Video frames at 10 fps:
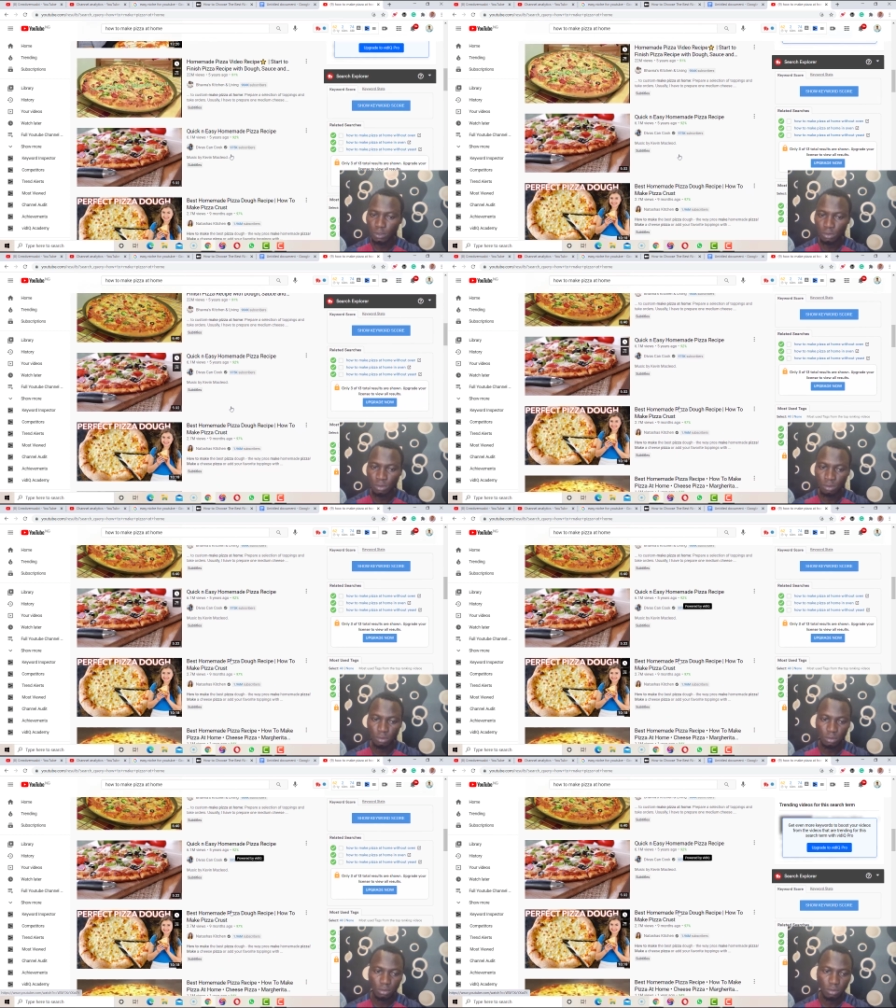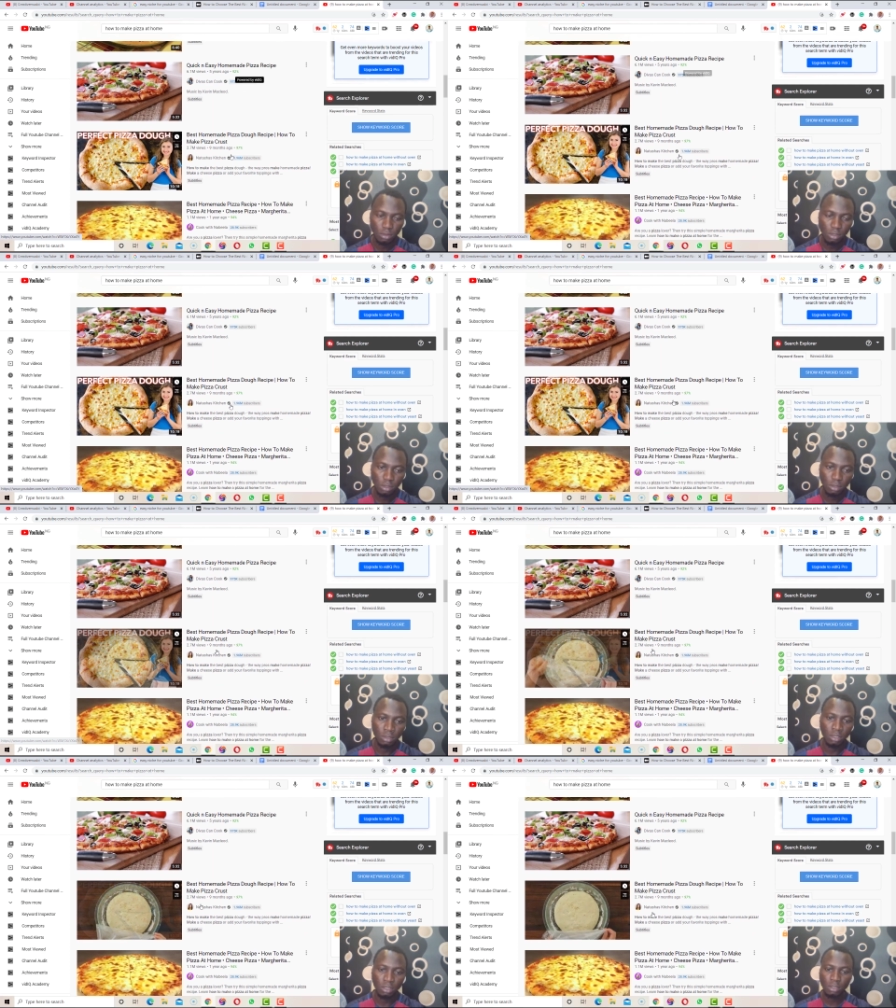So it's
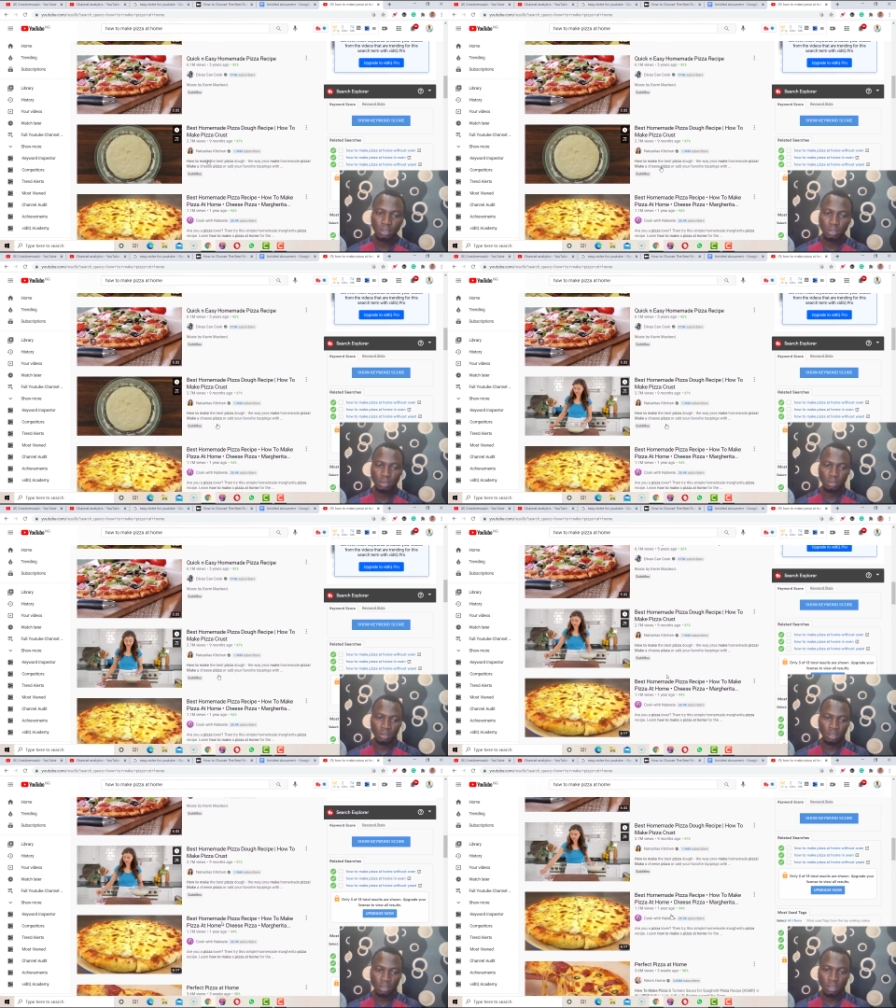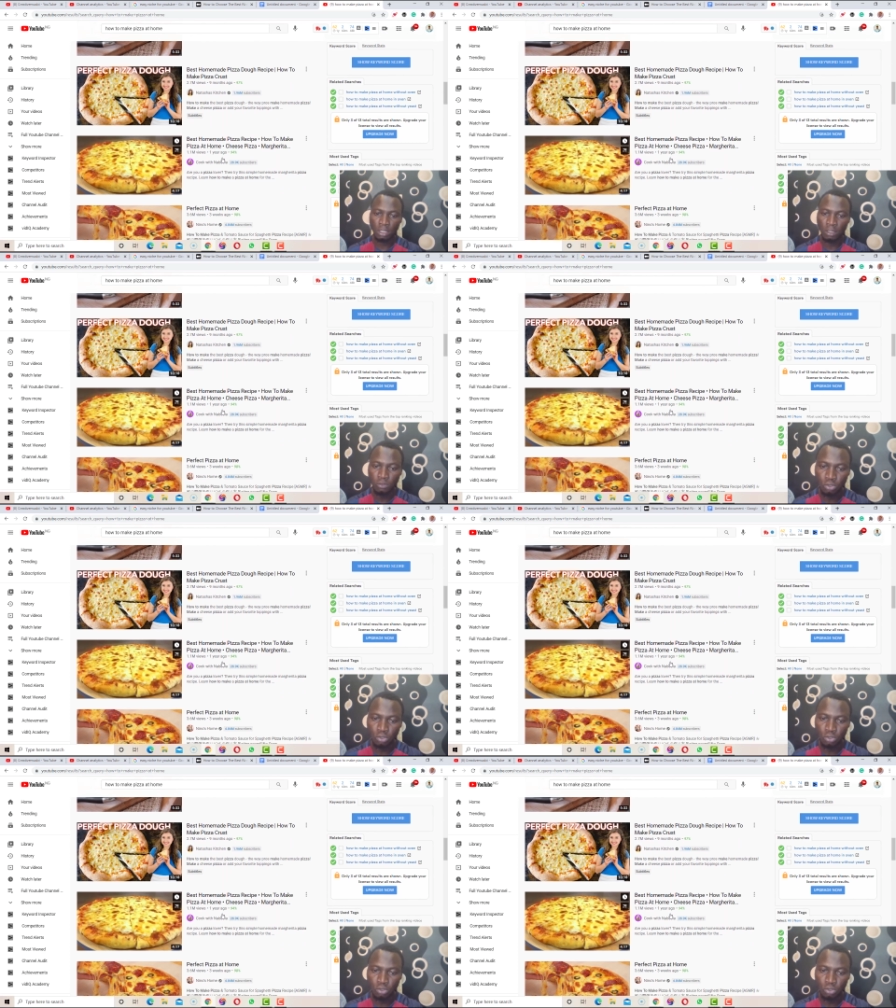just left